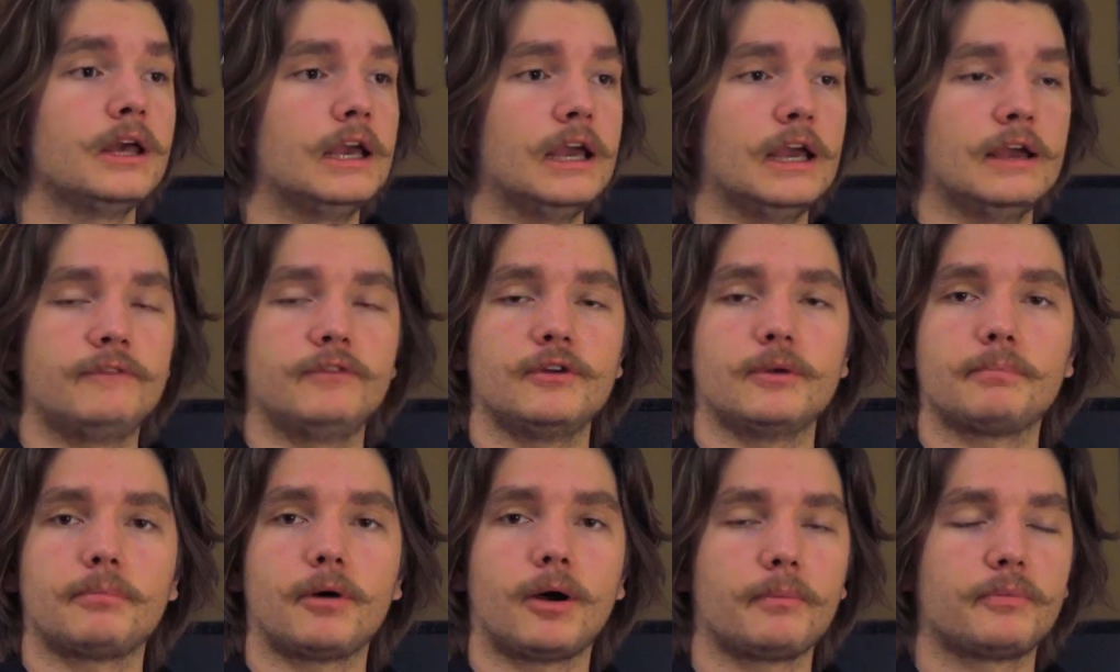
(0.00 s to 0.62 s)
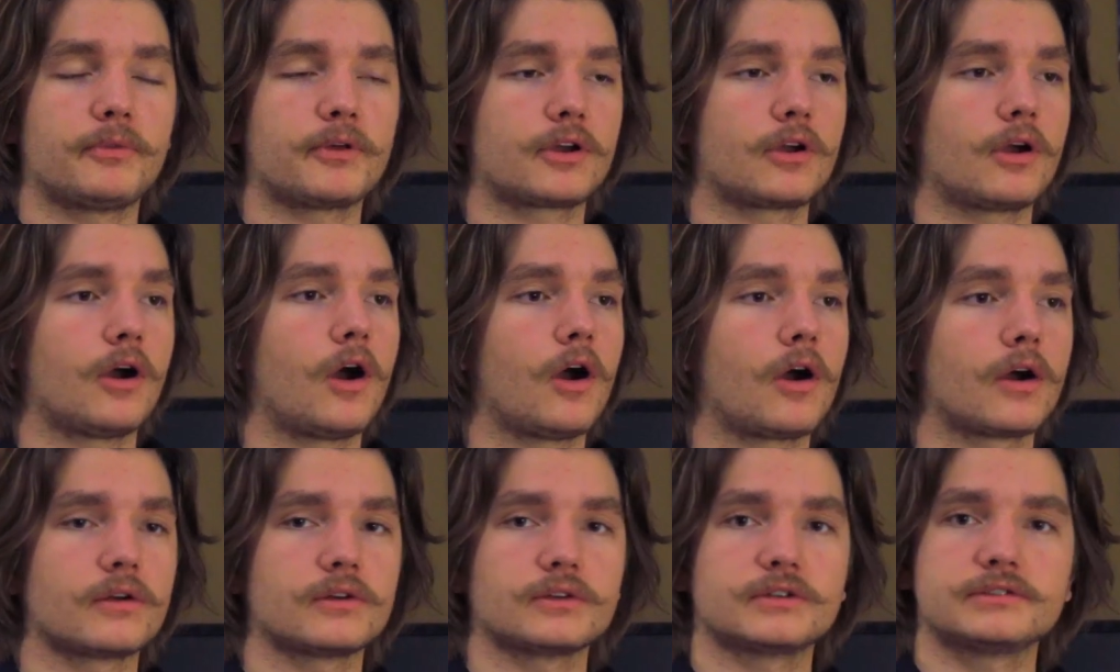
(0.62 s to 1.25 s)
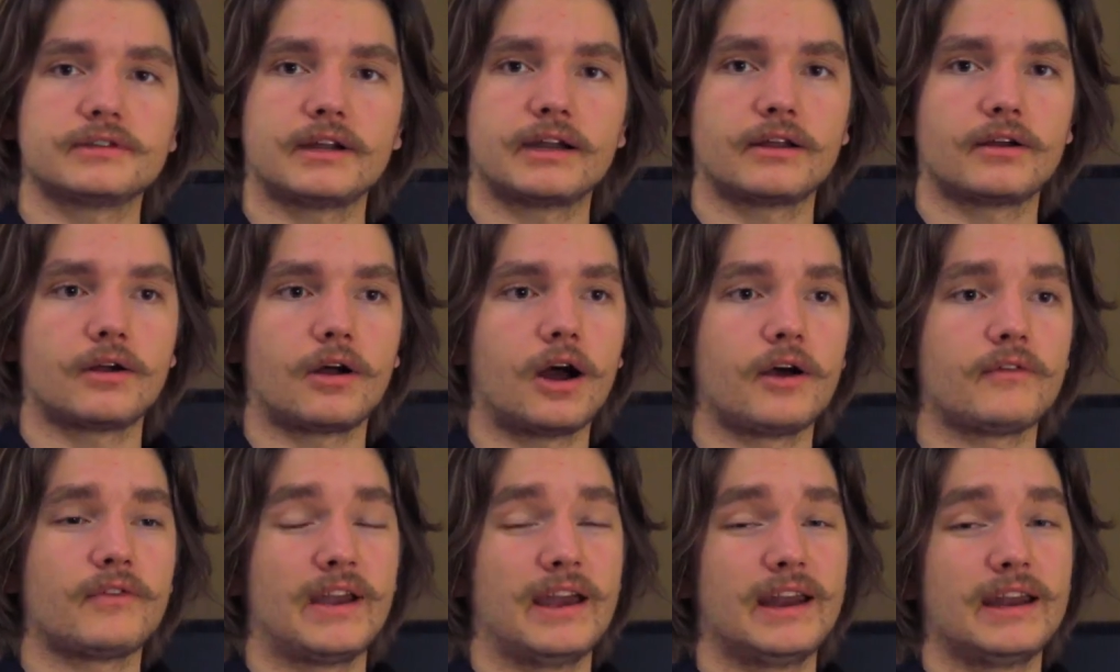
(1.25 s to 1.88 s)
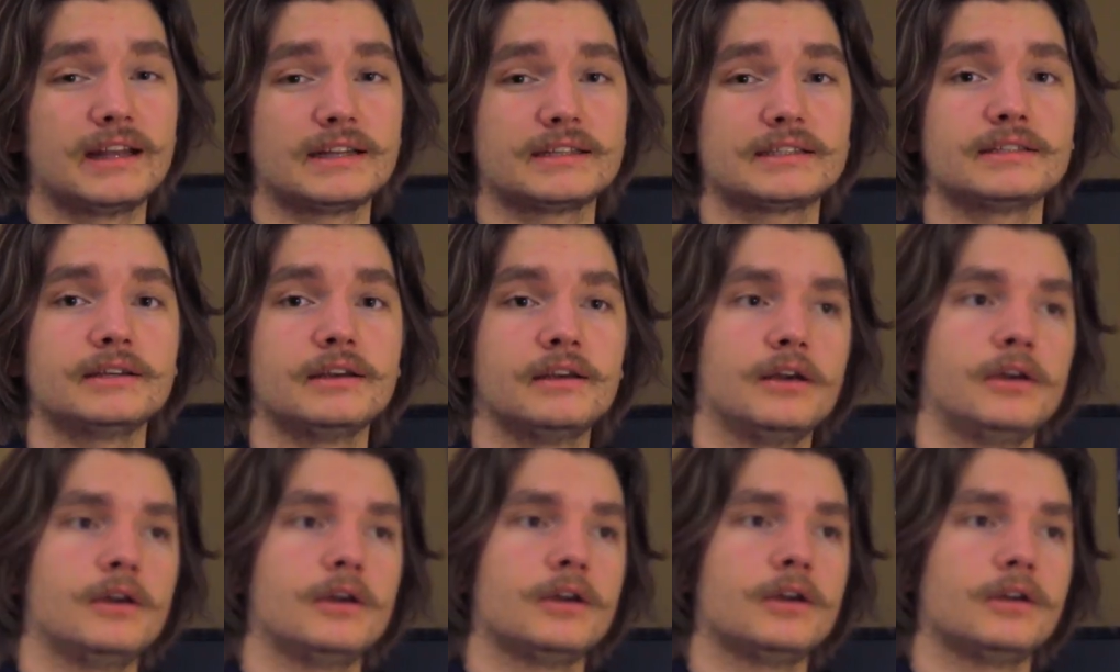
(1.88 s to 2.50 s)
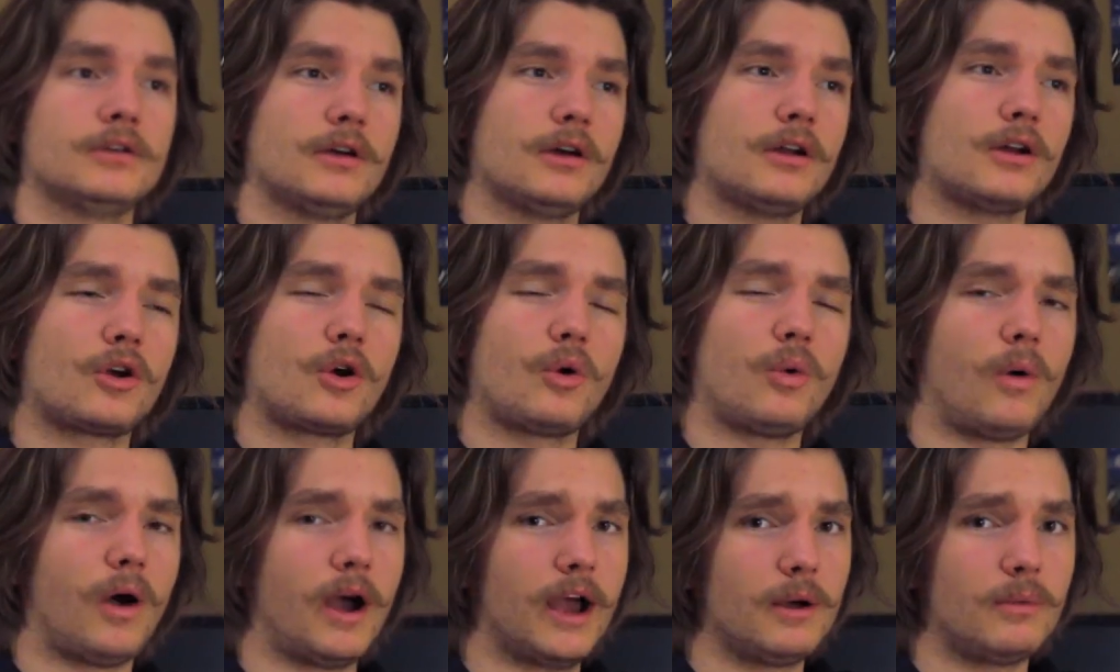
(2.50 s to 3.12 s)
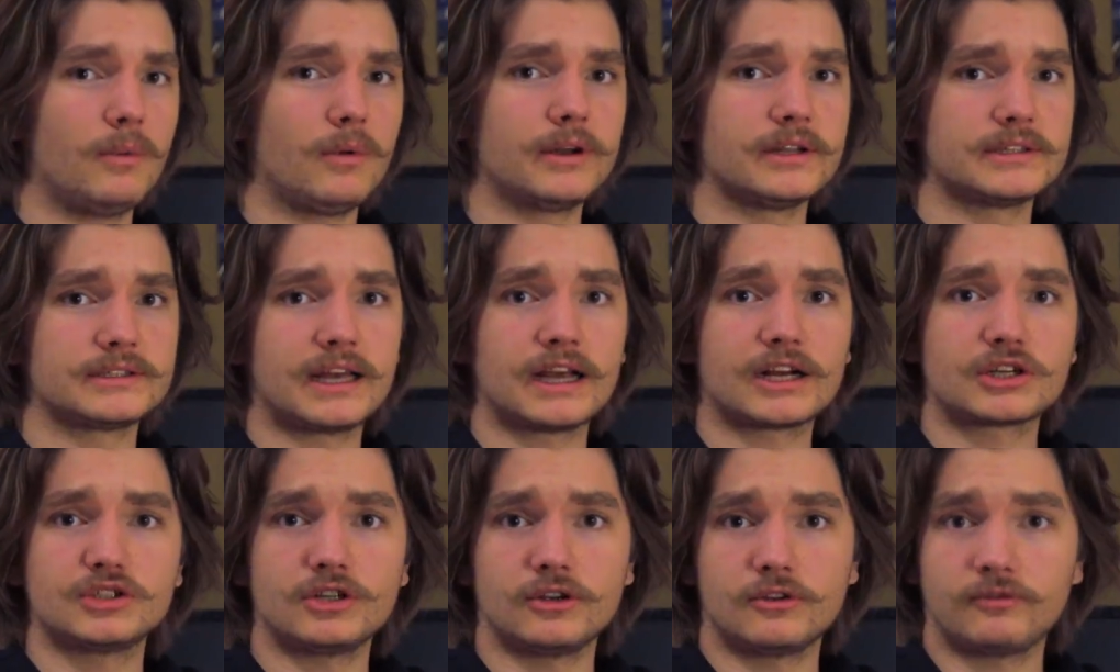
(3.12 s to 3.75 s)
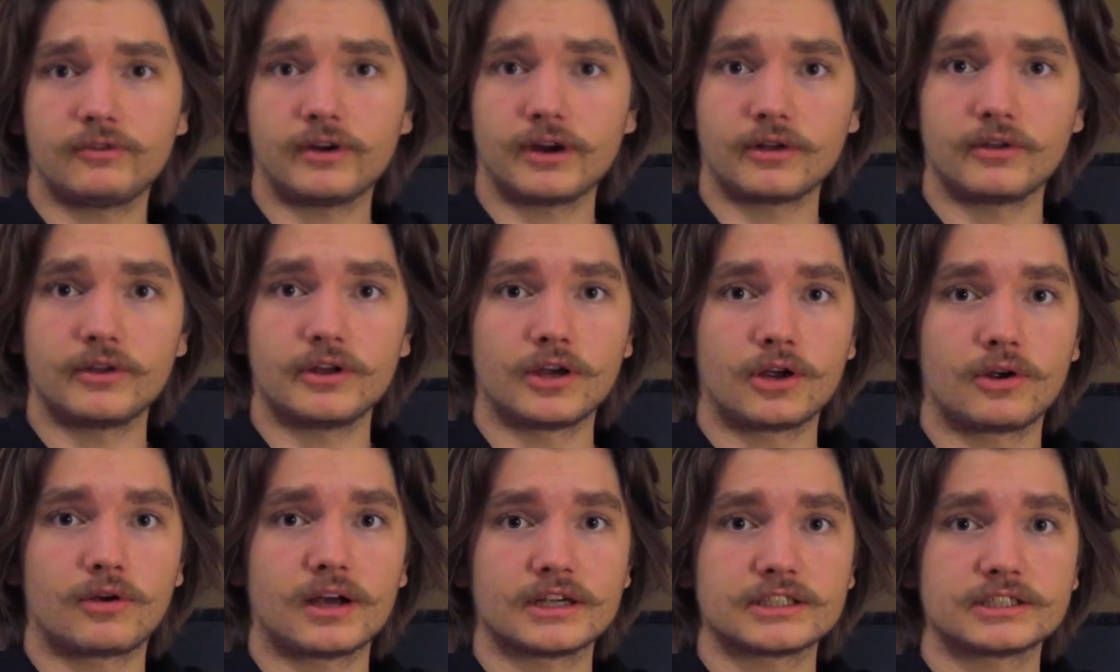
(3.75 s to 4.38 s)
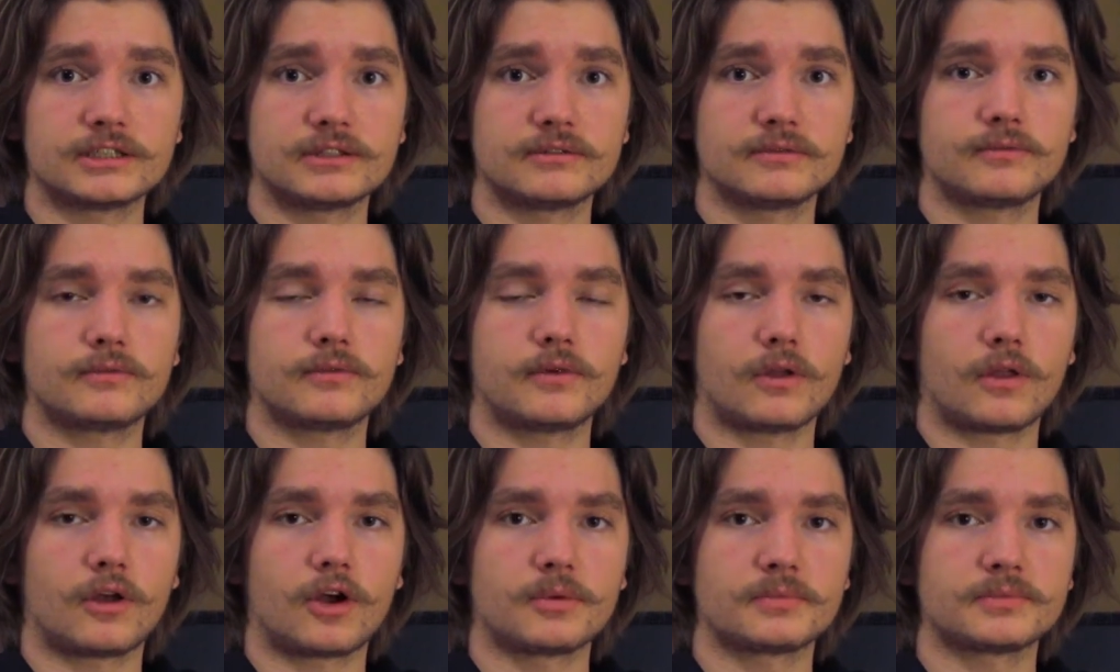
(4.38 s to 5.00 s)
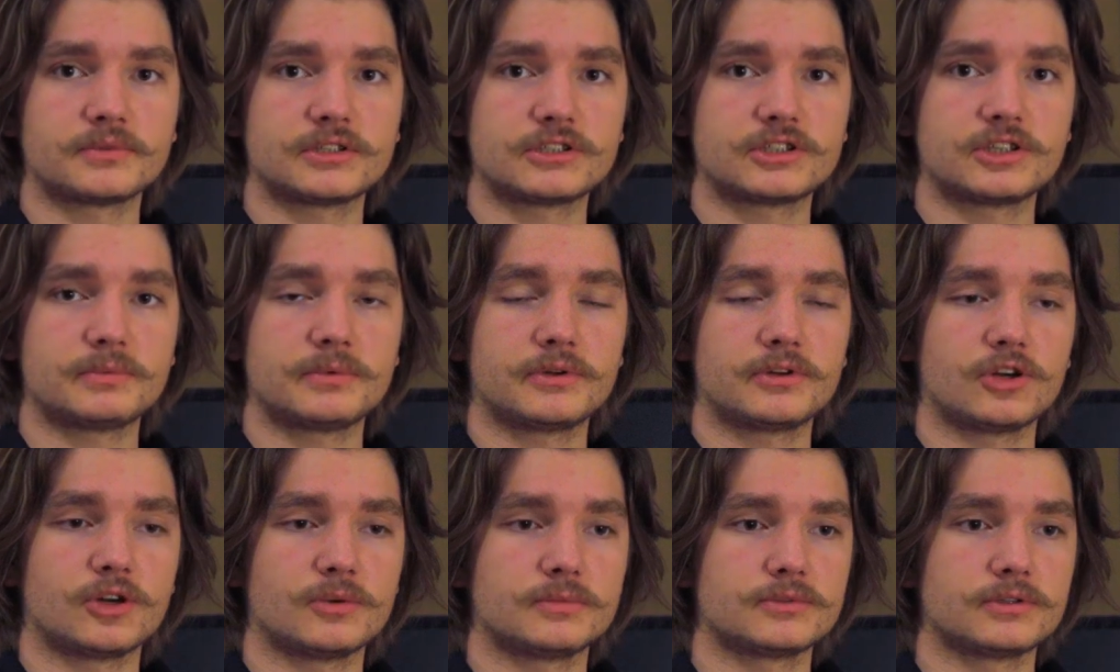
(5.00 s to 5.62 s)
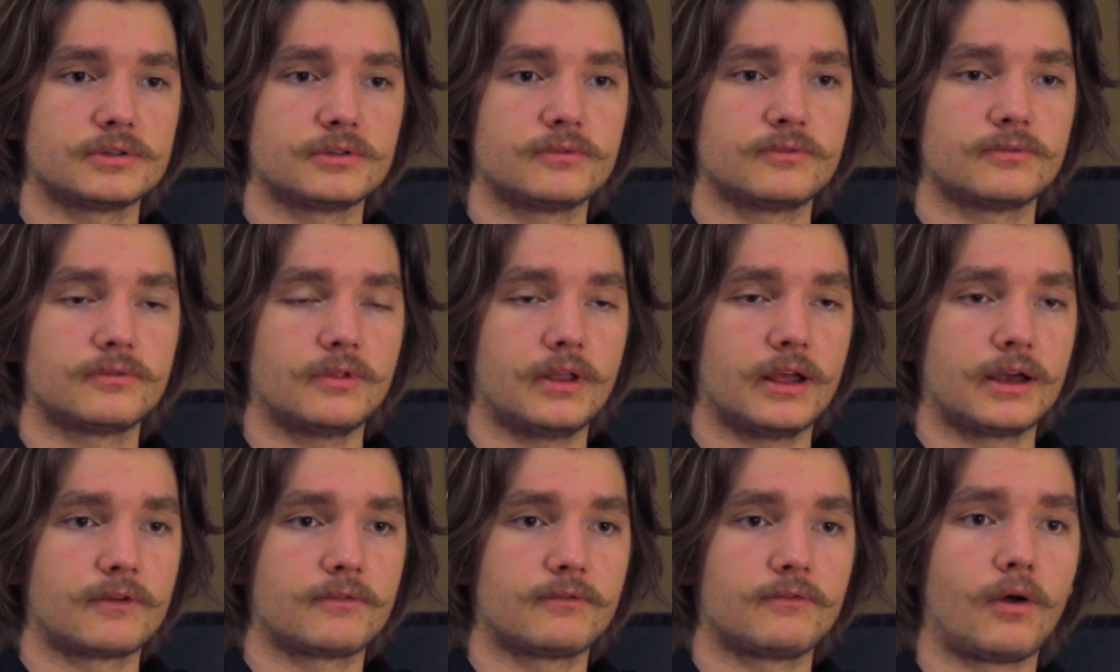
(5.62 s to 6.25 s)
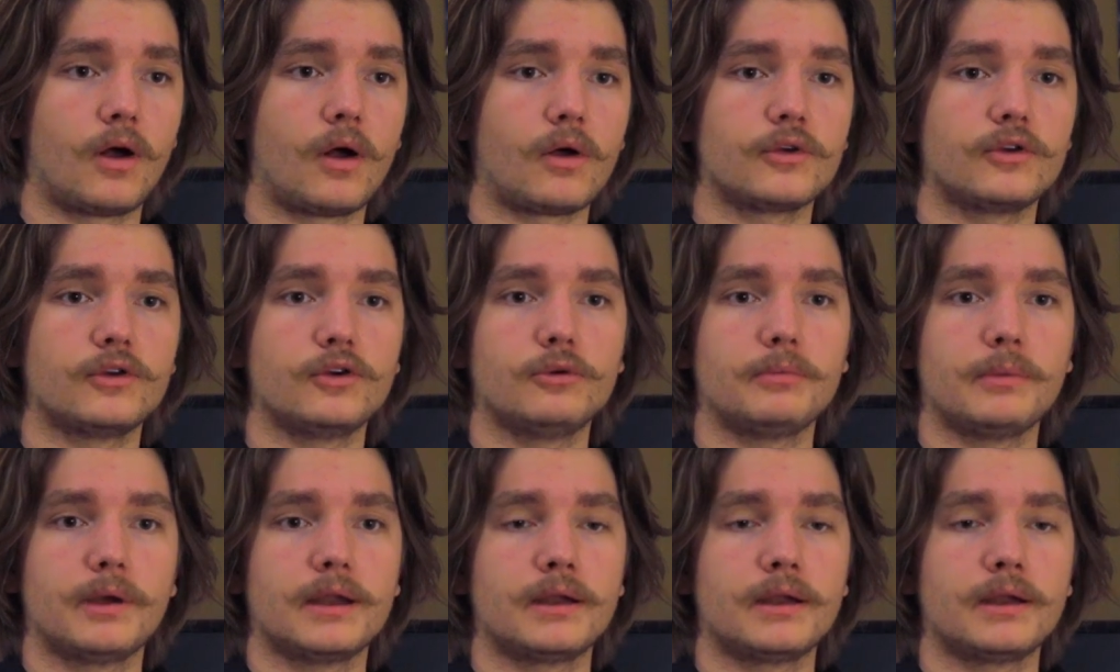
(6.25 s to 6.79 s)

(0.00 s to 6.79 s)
If you bump the car, it'll set it off, and it's not a quiet one, it's actually a fairly aggressive alarm system in terms of like volume